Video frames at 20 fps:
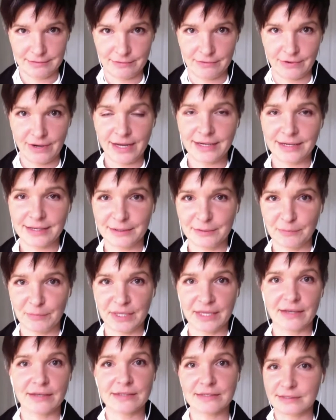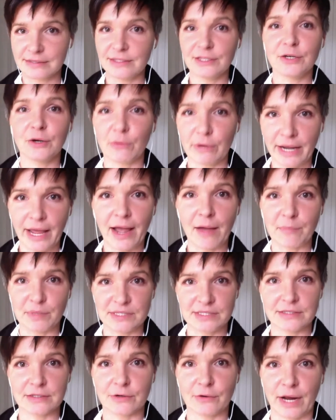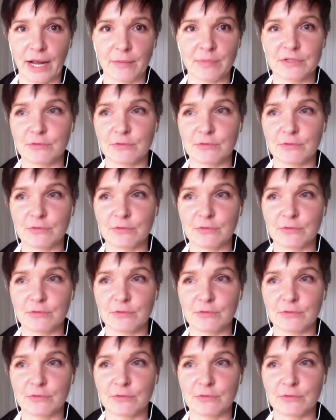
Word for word: So I hope those were helpful to you.